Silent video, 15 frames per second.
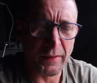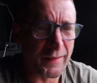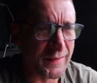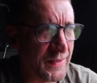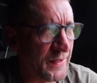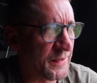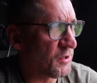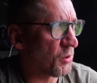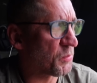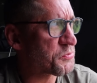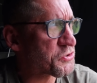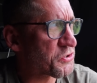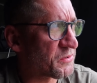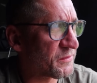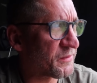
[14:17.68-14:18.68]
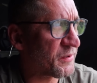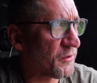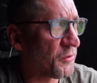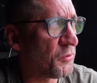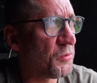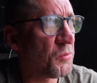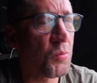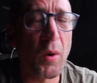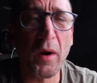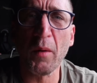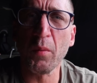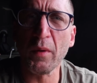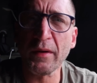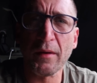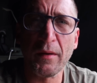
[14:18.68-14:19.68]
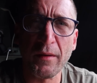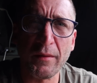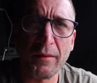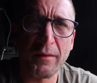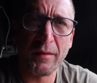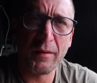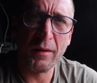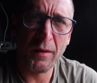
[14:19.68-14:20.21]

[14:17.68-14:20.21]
didn't get the option to where we could